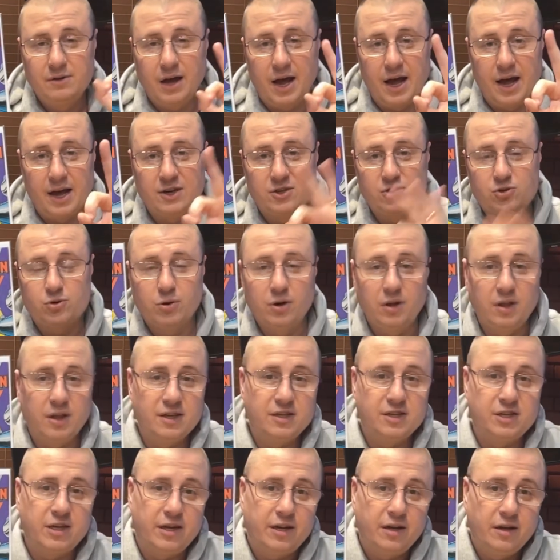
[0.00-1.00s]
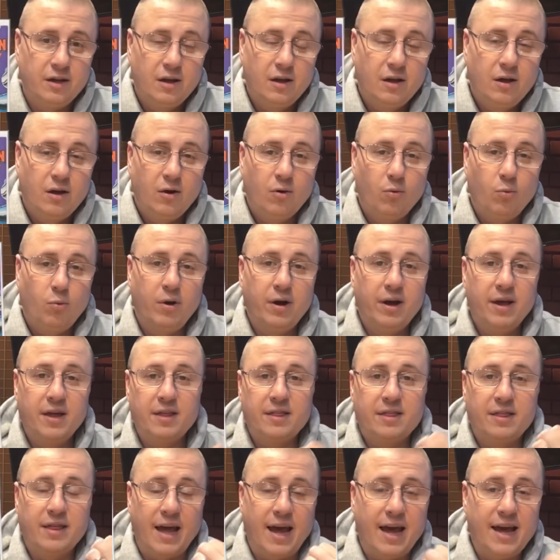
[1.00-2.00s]
trilogy
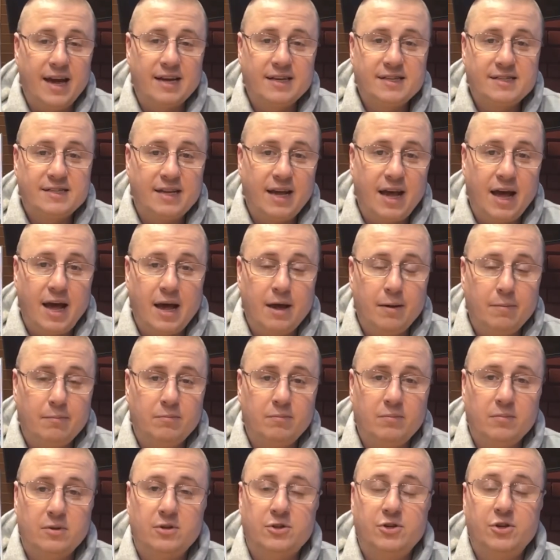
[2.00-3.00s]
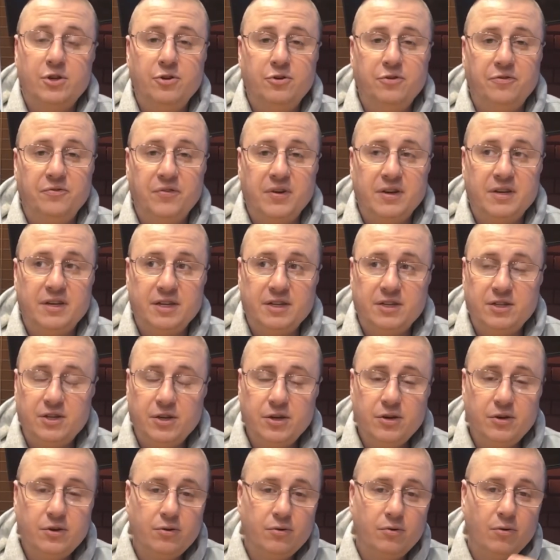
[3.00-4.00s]
with ASM
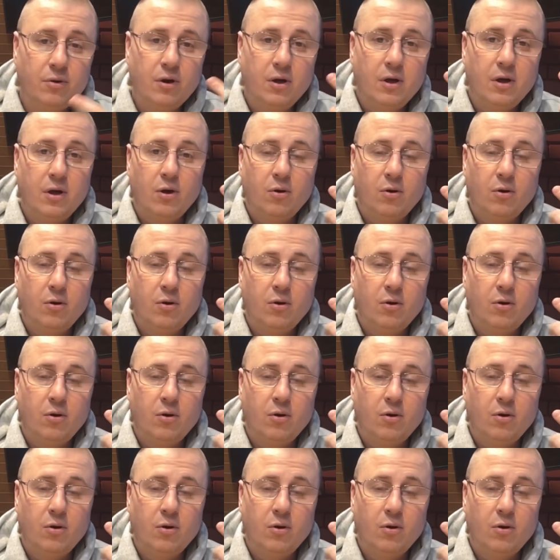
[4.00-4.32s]
252,